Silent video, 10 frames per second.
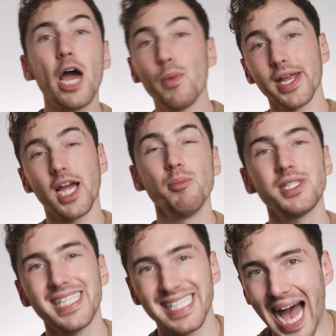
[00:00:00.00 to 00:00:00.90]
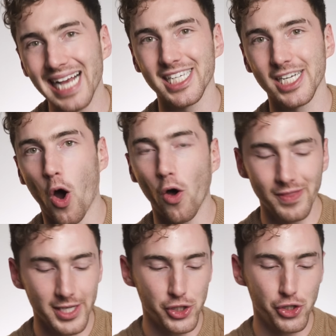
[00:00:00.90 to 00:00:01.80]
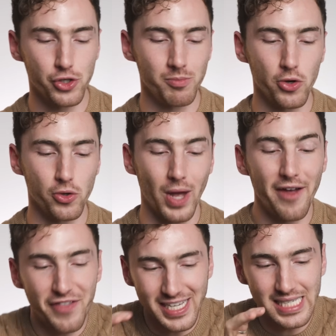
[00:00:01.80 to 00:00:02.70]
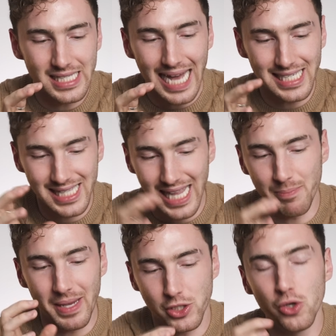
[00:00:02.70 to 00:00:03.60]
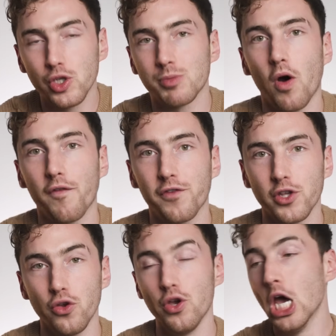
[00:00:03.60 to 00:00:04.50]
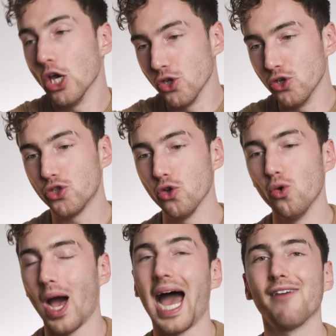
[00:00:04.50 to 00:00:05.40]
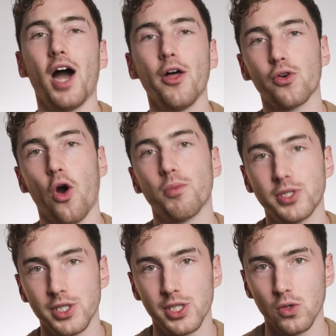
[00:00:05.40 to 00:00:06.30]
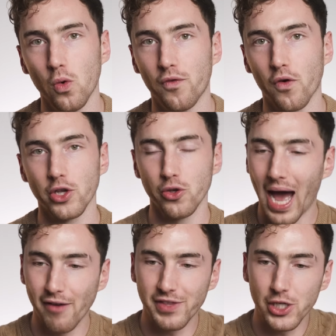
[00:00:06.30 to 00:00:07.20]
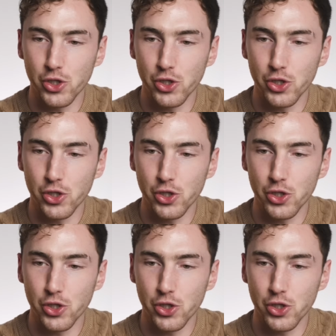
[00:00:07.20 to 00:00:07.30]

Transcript: Now, when it comes to sizing on this Tudor model, if this is that slight bit too small for you, you do have other options to go for. You have the